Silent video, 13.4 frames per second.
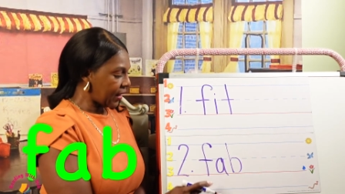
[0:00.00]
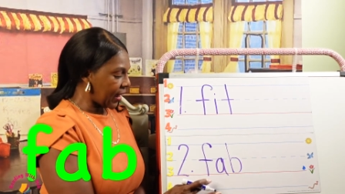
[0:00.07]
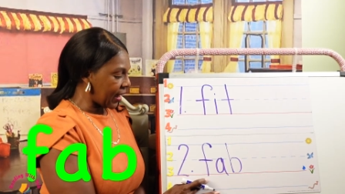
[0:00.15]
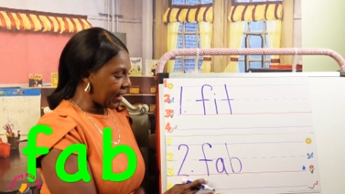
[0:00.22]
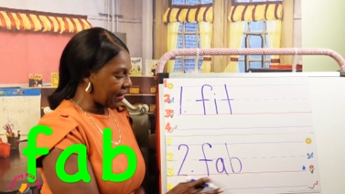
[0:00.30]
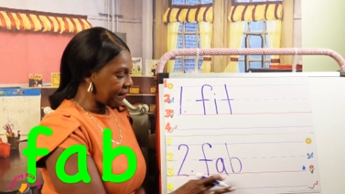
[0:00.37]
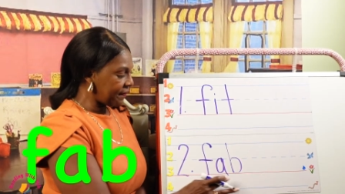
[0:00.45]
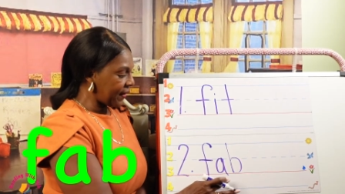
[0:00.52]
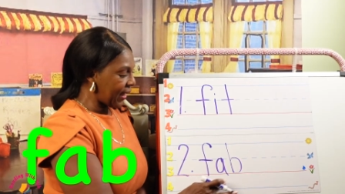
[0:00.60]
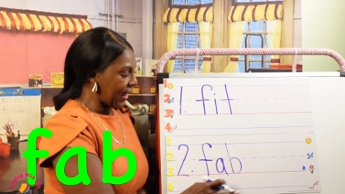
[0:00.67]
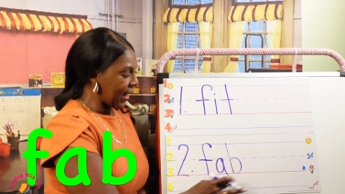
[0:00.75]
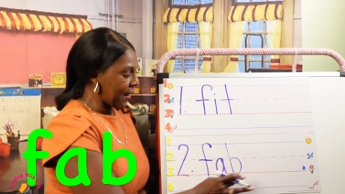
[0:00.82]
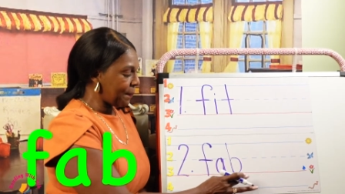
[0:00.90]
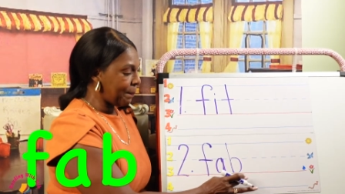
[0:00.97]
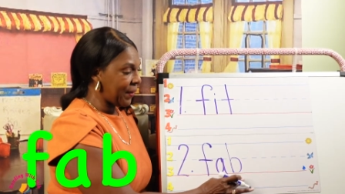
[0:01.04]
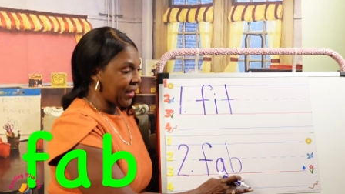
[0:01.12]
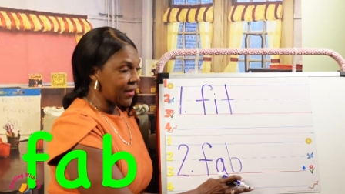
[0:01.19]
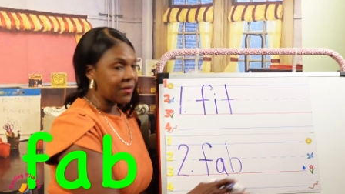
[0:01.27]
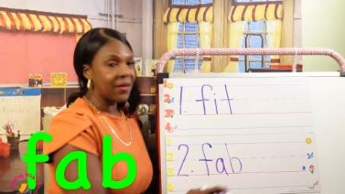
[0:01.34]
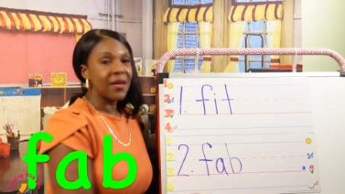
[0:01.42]

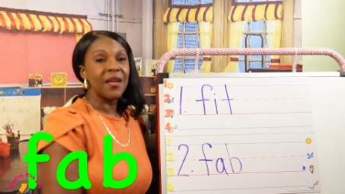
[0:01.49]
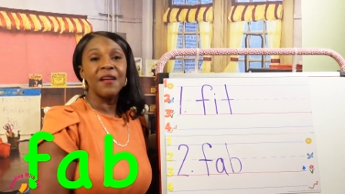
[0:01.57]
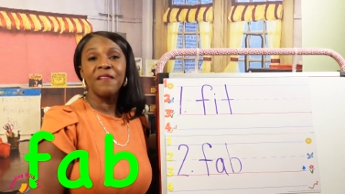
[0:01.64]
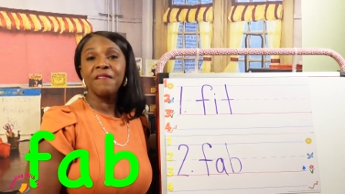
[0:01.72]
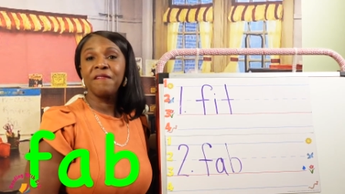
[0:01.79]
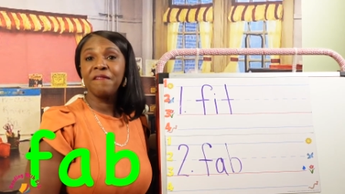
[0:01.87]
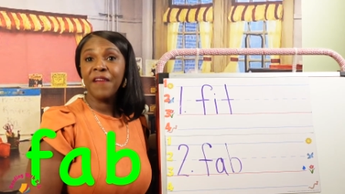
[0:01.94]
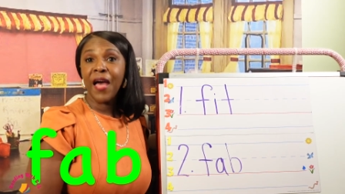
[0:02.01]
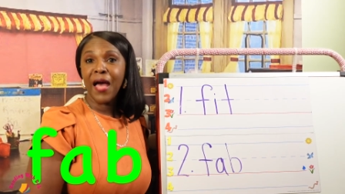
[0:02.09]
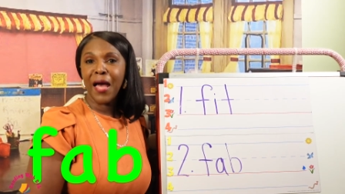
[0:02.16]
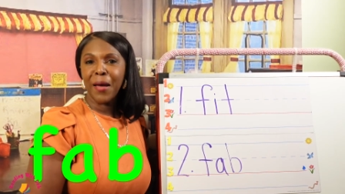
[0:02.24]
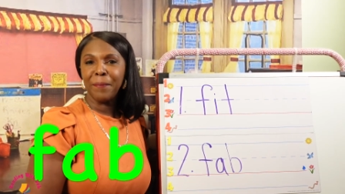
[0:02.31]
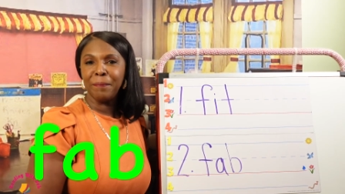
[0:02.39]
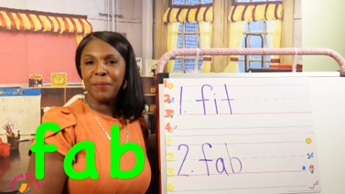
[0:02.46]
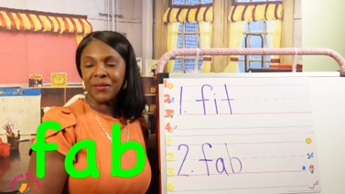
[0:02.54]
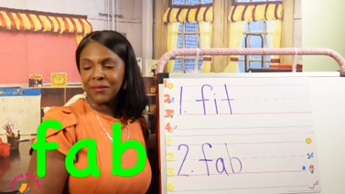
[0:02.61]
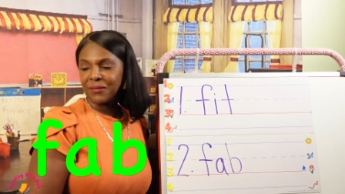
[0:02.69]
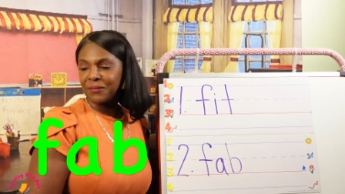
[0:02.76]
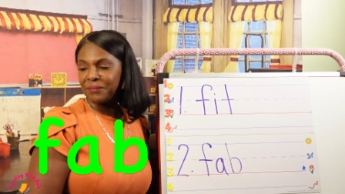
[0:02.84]
F-A-B. Fab.